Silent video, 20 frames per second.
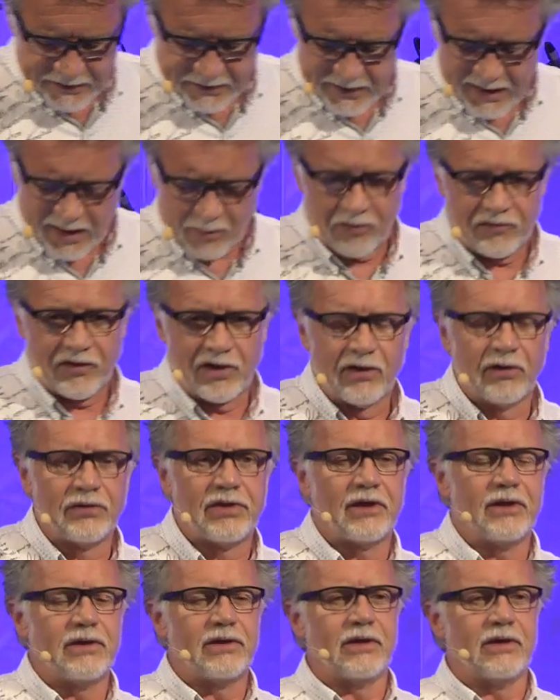How many of you know
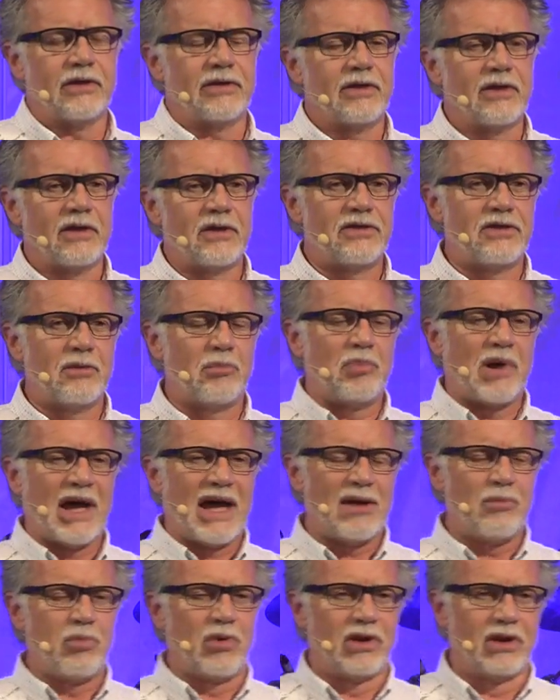that the, the, the
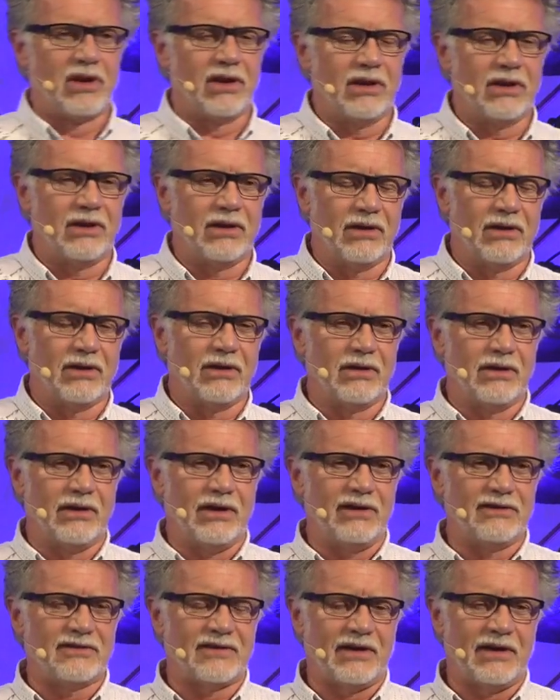Bible
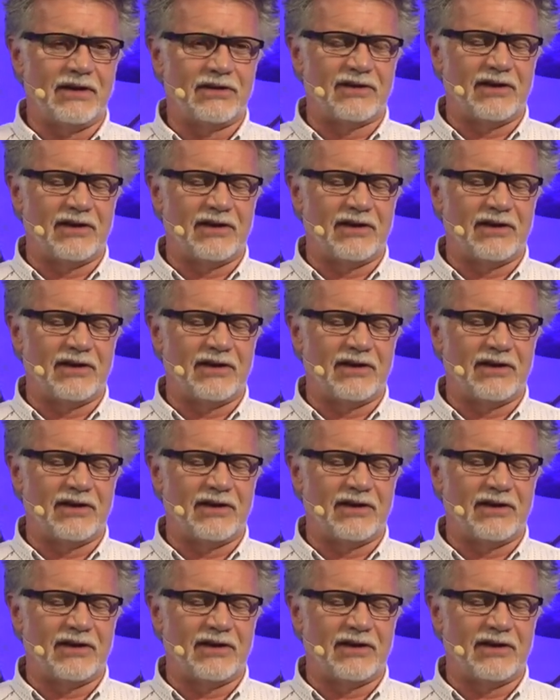is, is,